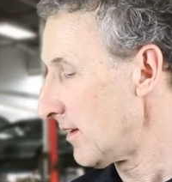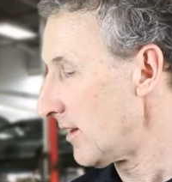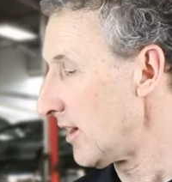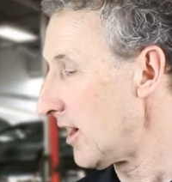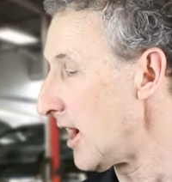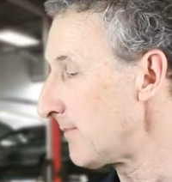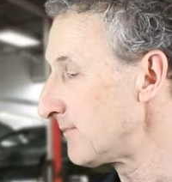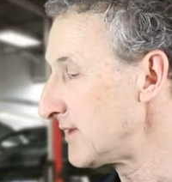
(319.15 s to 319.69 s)

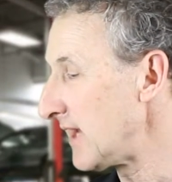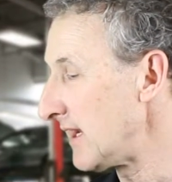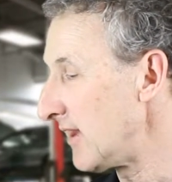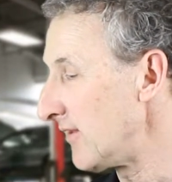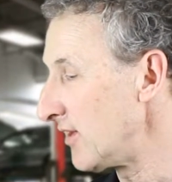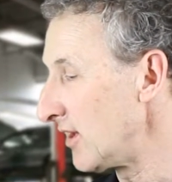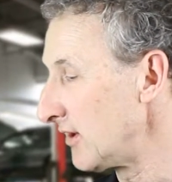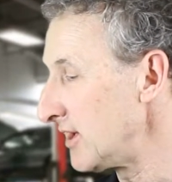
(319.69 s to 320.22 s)

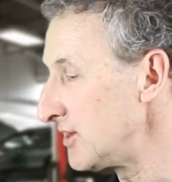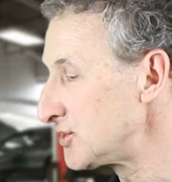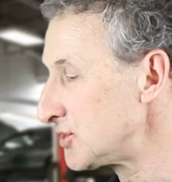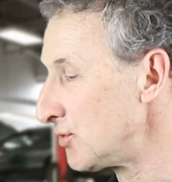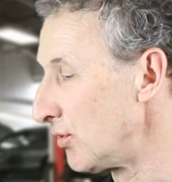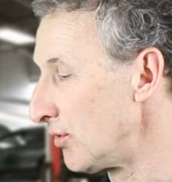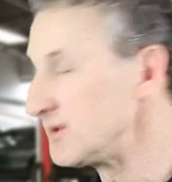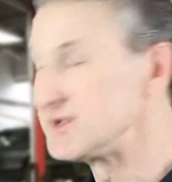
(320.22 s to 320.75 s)
Updating the Elite
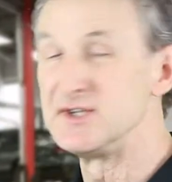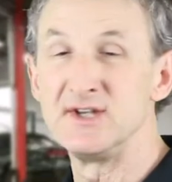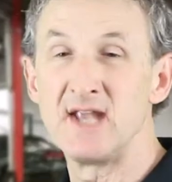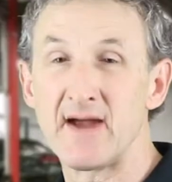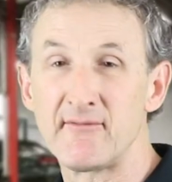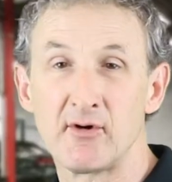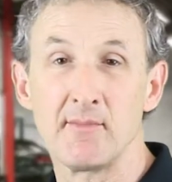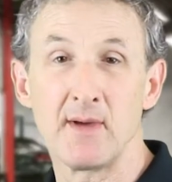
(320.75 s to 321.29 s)
tool has
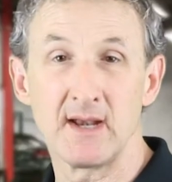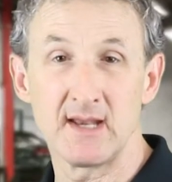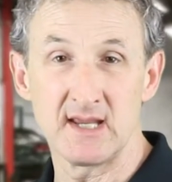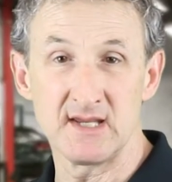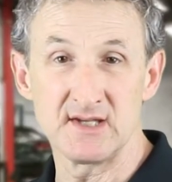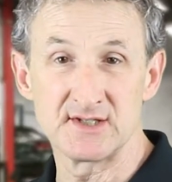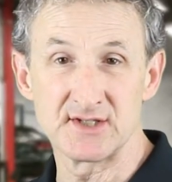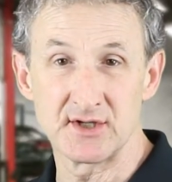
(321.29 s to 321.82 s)
never been
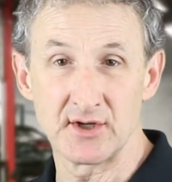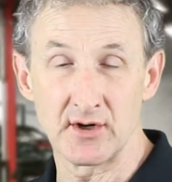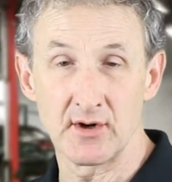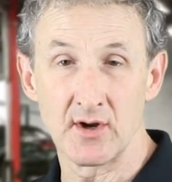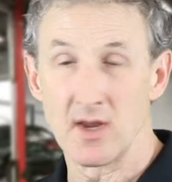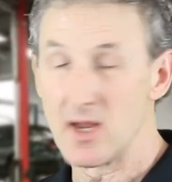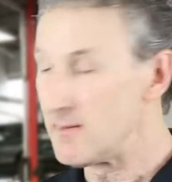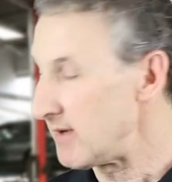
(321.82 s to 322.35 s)
easier.